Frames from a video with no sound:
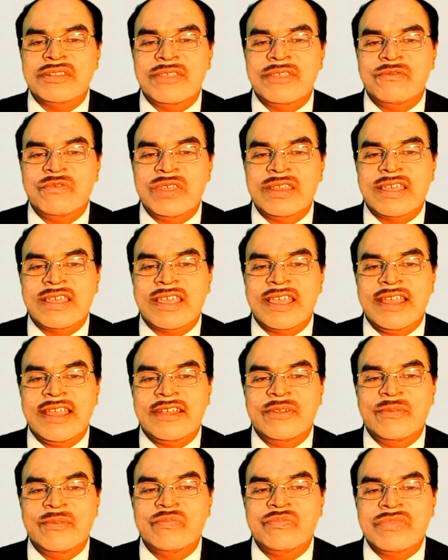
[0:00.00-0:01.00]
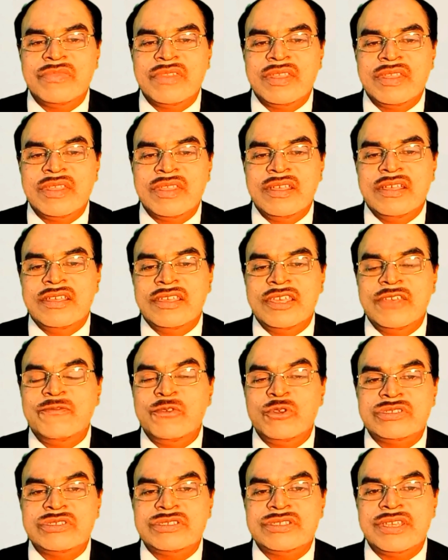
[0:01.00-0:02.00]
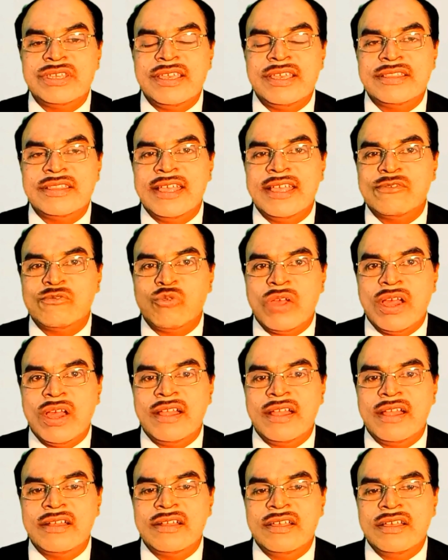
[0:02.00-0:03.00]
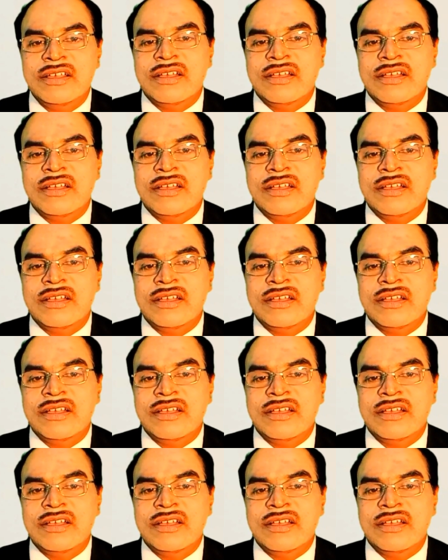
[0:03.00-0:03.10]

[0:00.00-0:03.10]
the FinCAD. If you see that one,